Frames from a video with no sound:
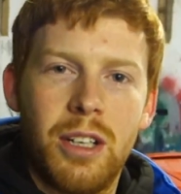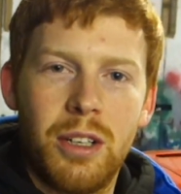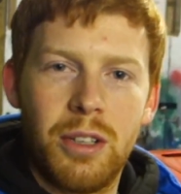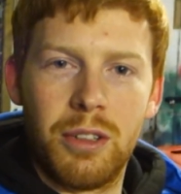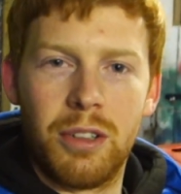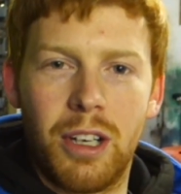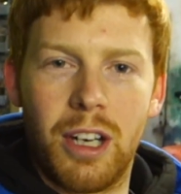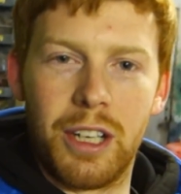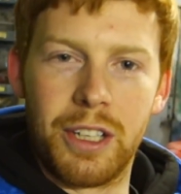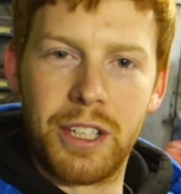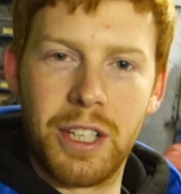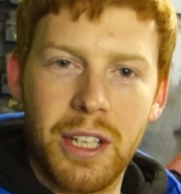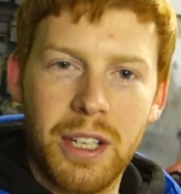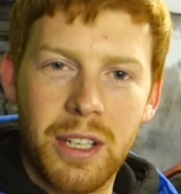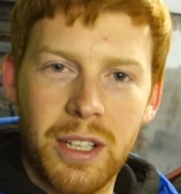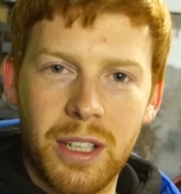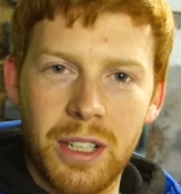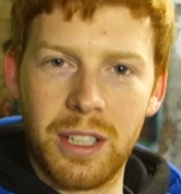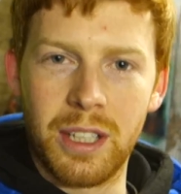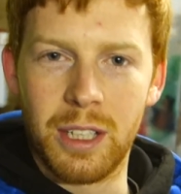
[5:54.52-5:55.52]
Alright,
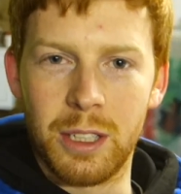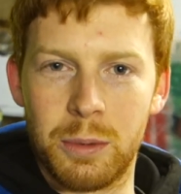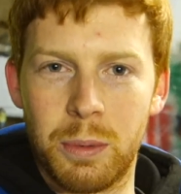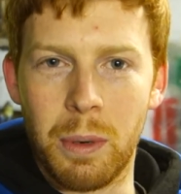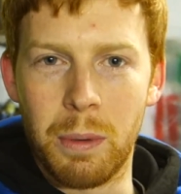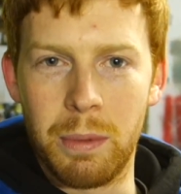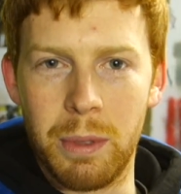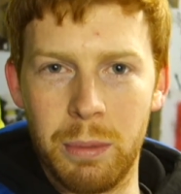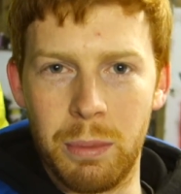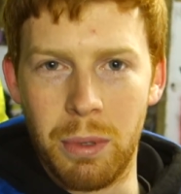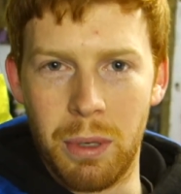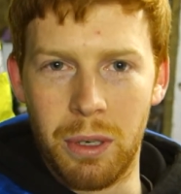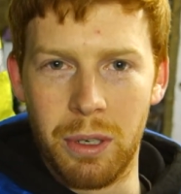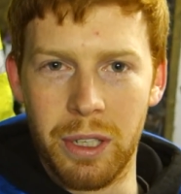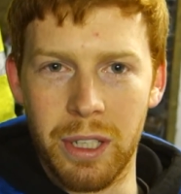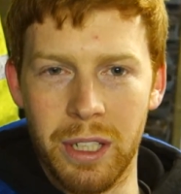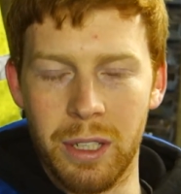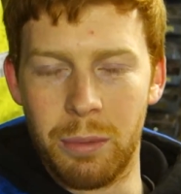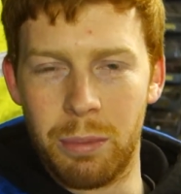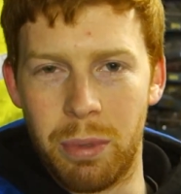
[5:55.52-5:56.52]
so that's probably
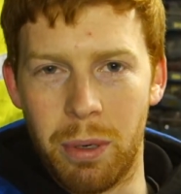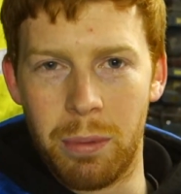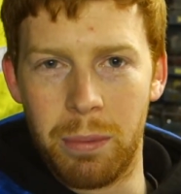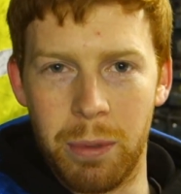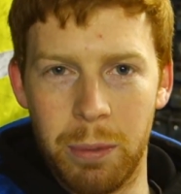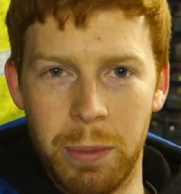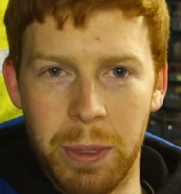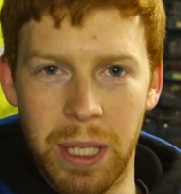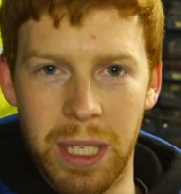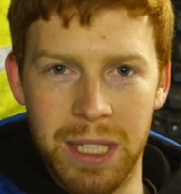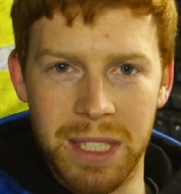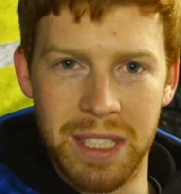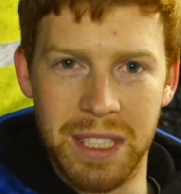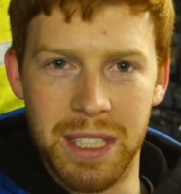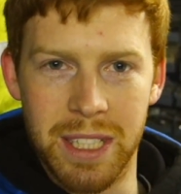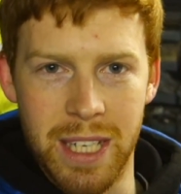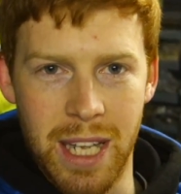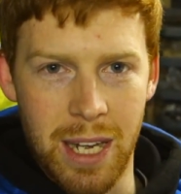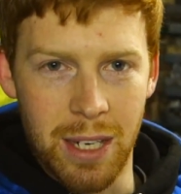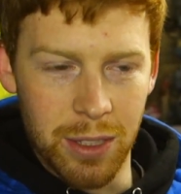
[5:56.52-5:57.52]
boring, they'll probably be
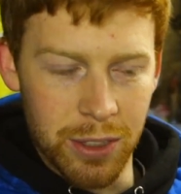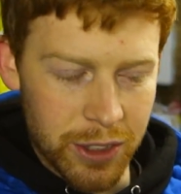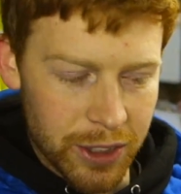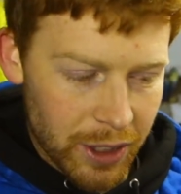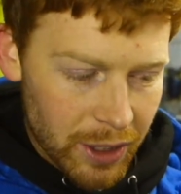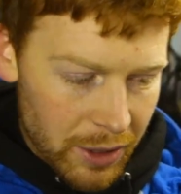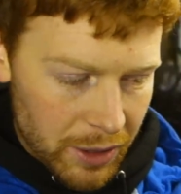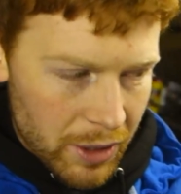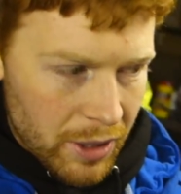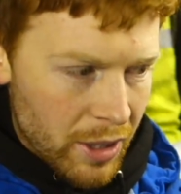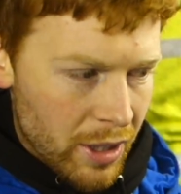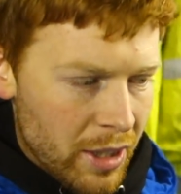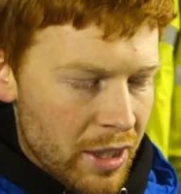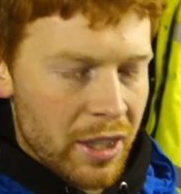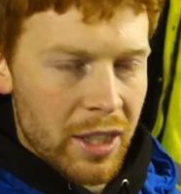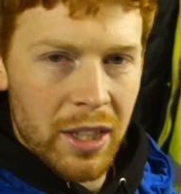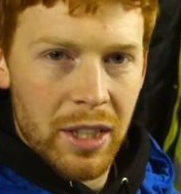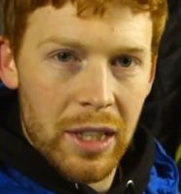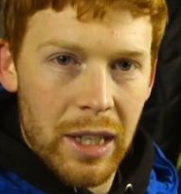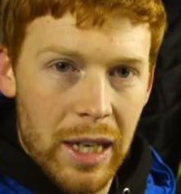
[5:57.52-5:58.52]
edited out, so
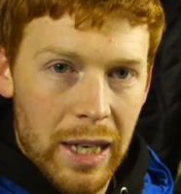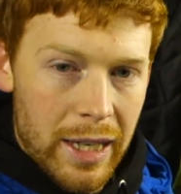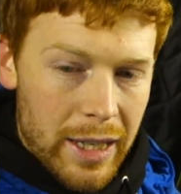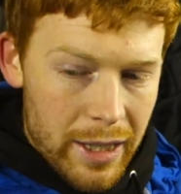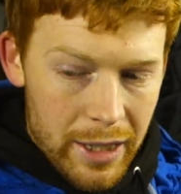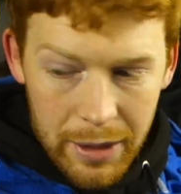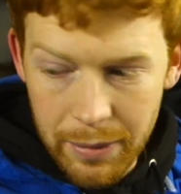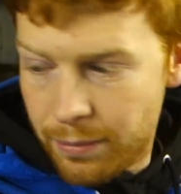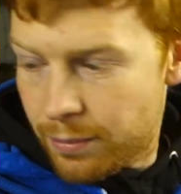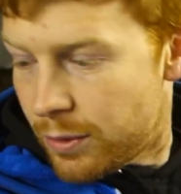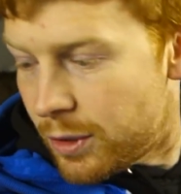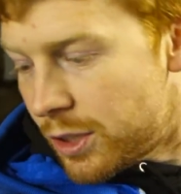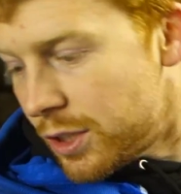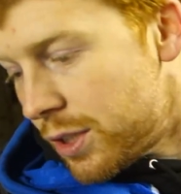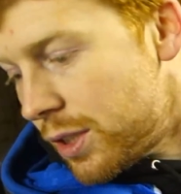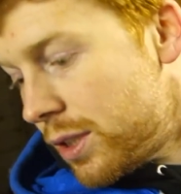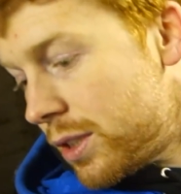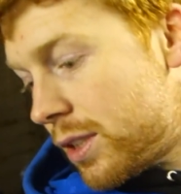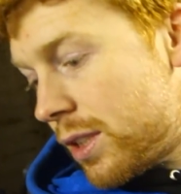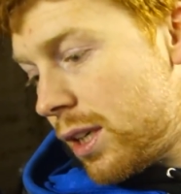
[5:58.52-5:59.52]
we're
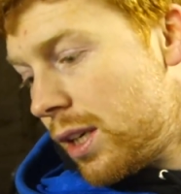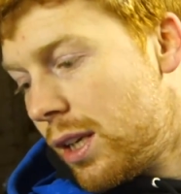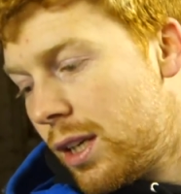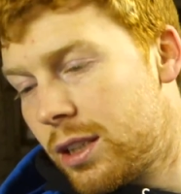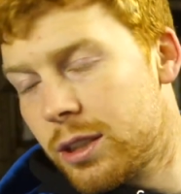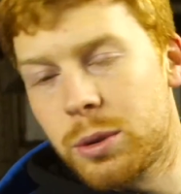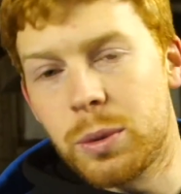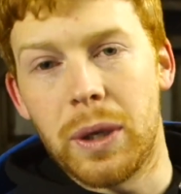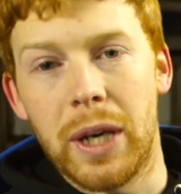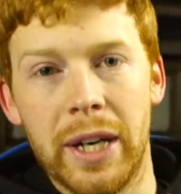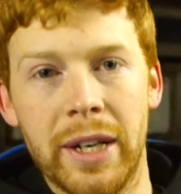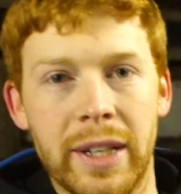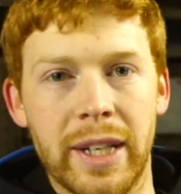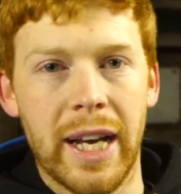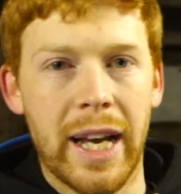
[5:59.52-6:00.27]
just on to the last one,